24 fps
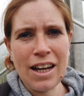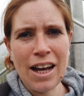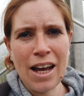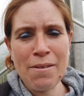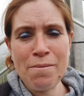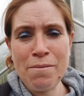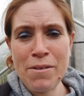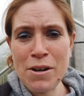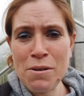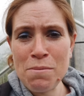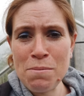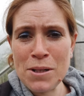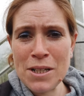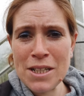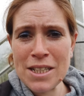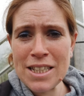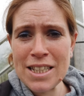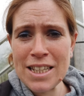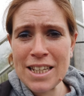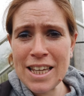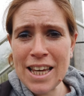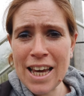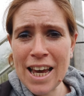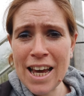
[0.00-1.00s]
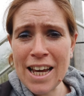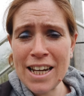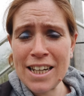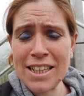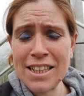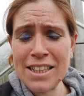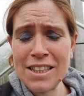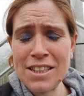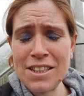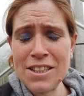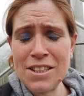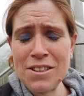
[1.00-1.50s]
I'm very pleased to get
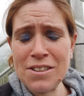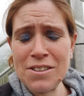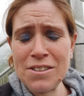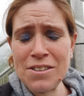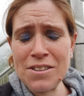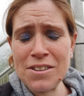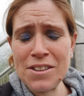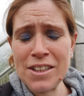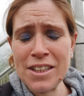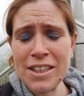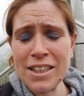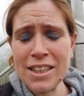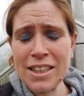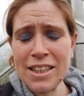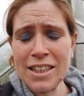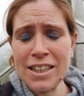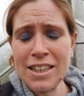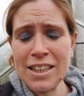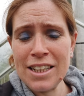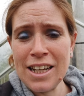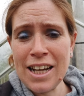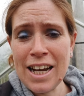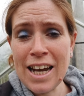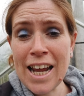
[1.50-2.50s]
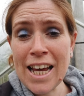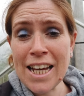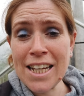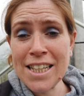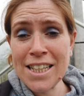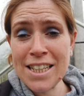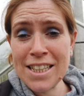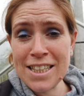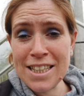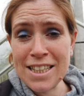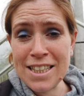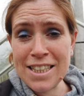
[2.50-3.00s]
the
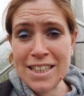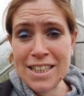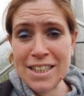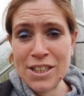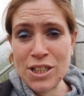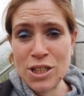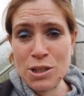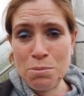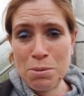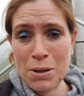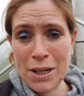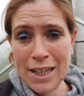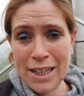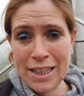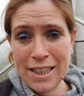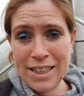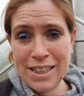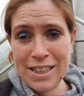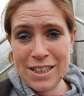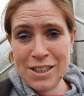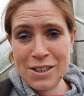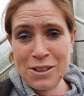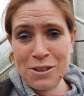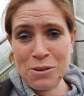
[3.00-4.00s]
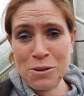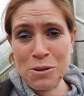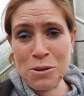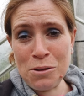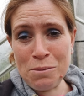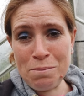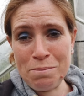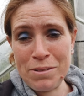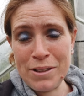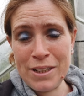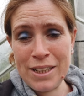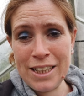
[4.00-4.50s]
lettuces into place. So
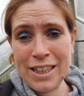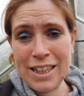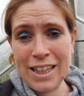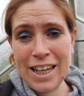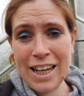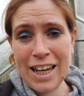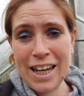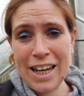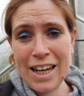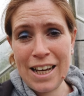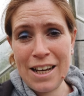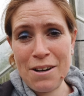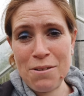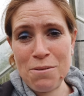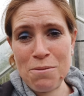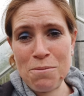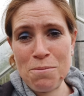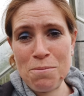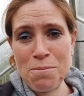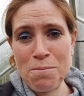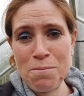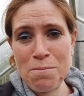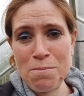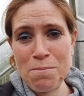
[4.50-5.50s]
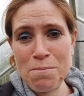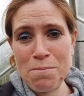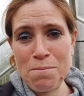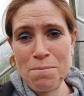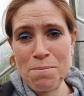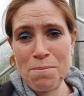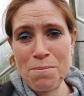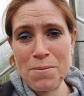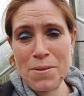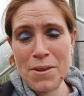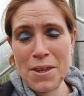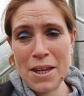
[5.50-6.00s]
hopefully uh,
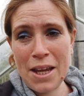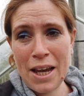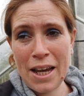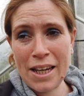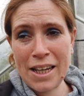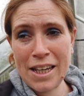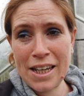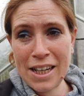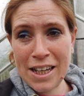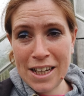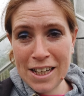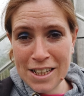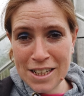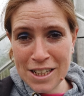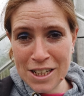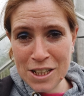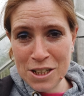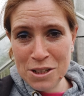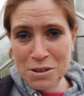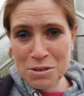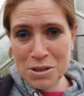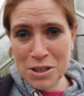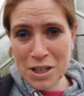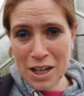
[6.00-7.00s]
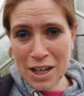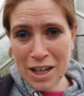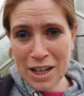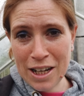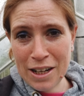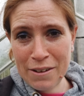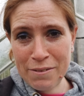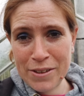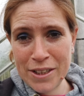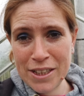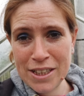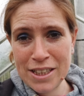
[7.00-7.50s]
I can continue to
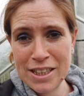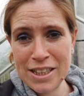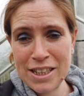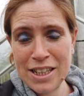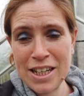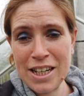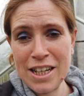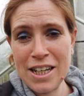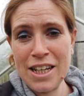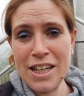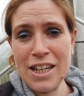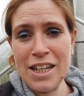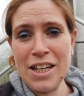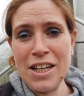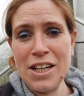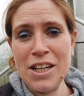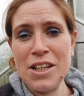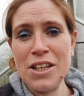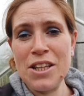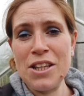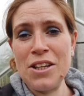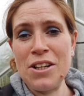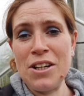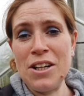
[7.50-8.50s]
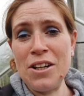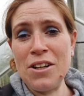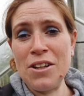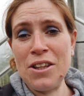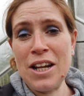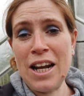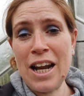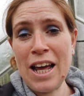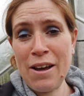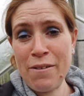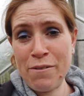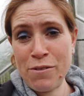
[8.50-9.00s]
harvest the,
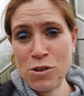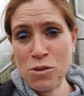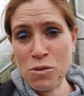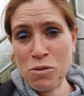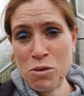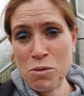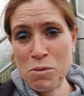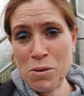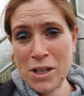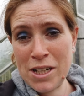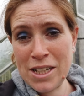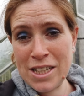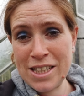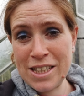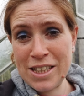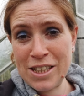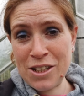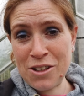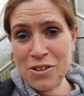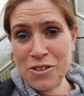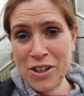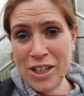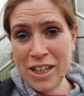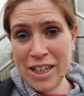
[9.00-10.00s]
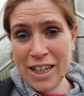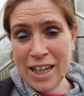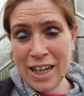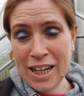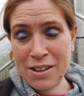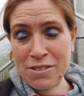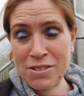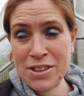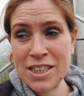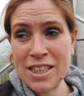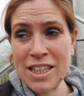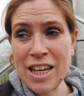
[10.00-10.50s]
the leftover ones in the
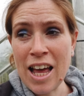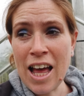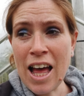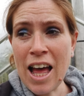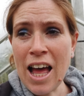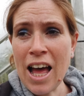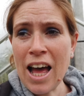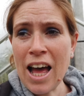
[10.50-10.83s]
greenhouse